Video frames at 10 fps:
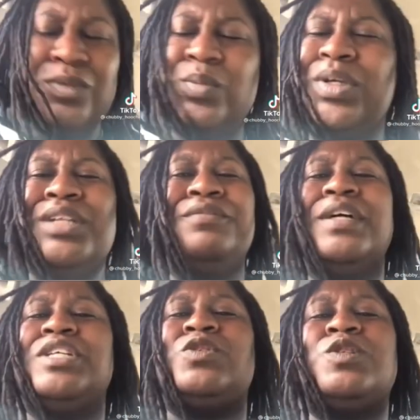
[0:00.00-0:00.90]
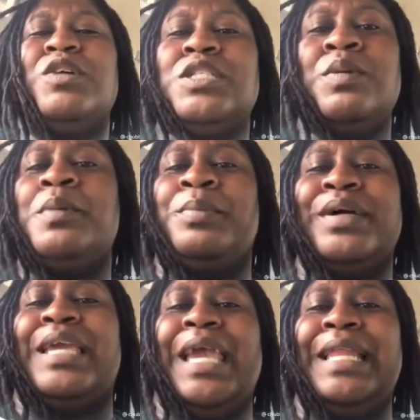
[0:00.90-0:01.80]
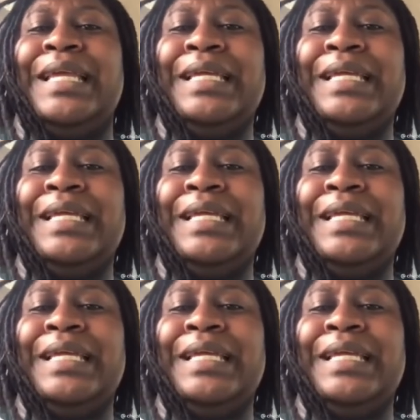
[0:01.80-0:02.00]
What the fuck? This was supposed to be spaghetti,